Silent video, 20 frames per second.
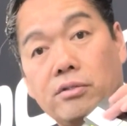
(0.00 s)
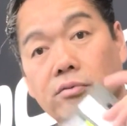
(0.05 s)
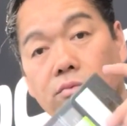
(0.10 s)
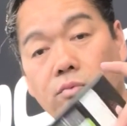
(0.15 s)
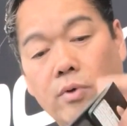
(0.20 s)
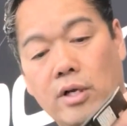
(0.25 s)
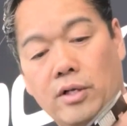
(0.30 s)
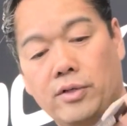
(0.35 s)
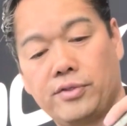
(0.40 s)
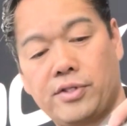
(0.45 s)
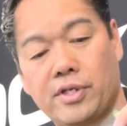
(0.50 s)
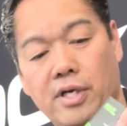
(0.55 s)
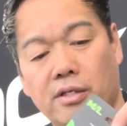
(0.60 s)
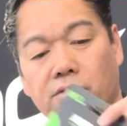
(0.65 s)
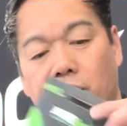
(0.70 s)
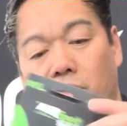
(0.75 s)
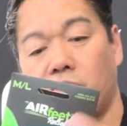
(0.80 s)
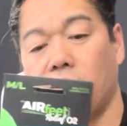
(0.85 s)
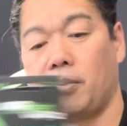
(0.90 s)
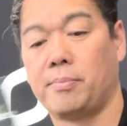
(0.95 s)
Well done,
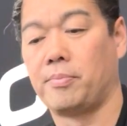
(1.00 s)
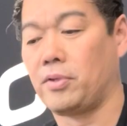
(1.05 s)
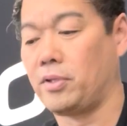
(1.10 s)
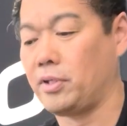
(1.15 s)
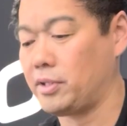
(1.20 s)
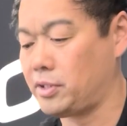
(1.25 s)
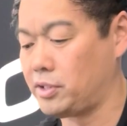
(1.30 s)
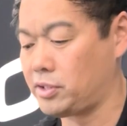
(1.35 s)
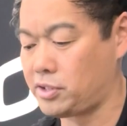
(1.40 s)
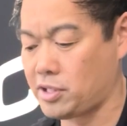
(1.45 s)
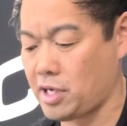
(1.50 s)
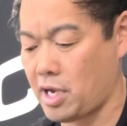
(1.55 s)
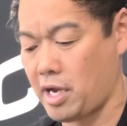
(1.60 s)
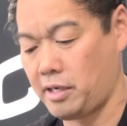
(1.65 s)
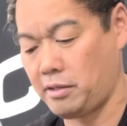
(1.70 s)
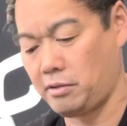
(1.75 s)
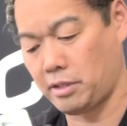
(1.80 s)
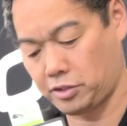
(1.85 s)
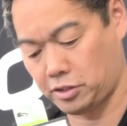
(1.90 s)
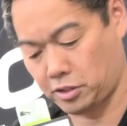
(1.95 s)
simple in
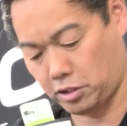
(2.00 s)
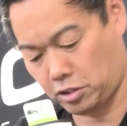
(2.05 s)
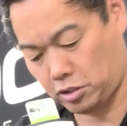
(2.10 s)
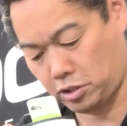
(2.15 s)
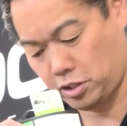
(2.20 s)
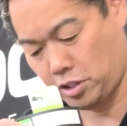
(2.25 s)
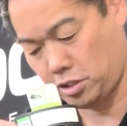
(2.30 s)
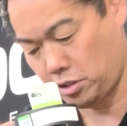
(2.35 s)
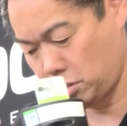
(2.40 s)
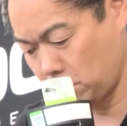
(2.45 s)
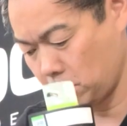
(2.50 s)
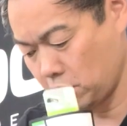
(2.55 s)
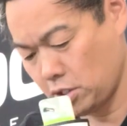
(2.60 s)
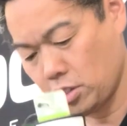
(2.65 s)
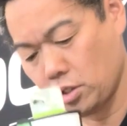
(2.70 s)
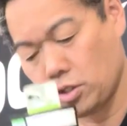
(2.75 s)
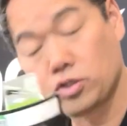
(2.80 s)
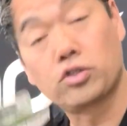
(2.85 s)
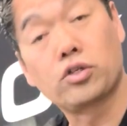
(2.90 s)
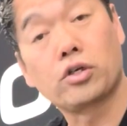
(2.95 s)
design, nice and clean.
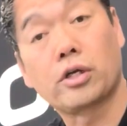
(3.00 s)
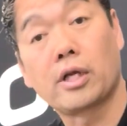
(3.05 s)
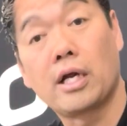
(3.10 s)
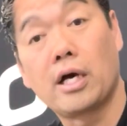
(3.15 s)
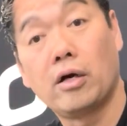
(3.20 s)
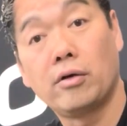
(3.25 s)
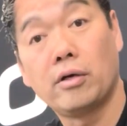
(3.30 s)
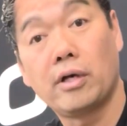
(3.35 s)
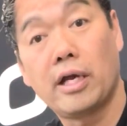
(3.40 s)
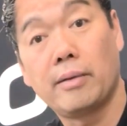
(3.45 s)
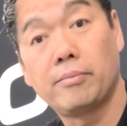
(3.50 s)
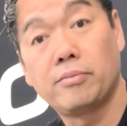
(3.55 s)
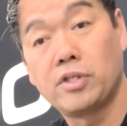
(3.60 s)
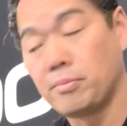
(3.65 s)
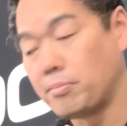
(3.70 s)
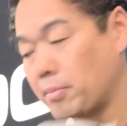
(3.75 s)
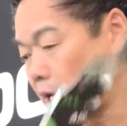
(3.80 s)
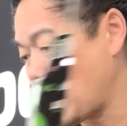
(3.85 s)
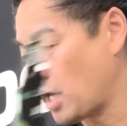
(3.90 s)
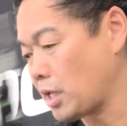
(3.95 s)
Took it out, empty
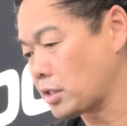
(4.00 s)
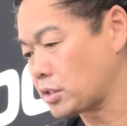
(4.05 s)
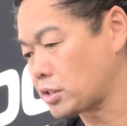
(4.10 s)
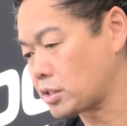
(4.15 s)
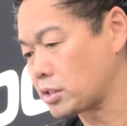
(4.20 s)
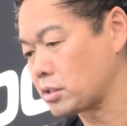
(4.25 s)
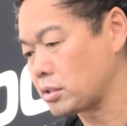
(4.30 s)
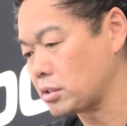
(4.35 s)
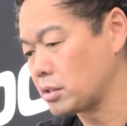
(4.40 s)
box.